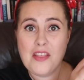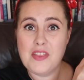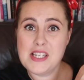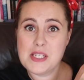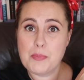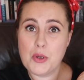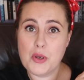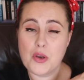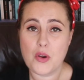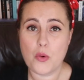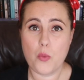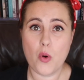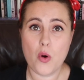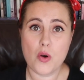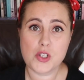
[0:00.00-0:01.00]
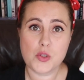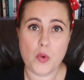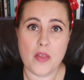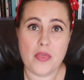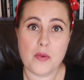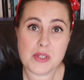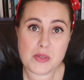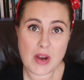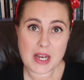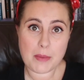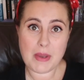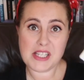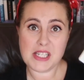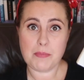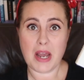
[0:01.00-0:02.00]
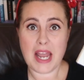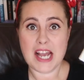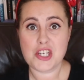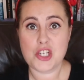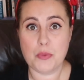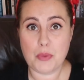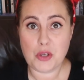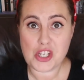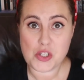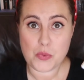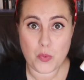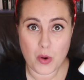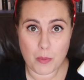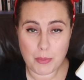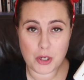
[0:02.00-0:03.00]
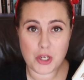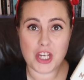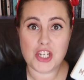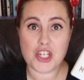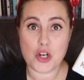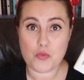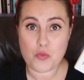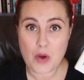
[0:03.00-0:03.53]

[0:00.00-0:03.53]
This book was one that was recommended by Ash at Bookish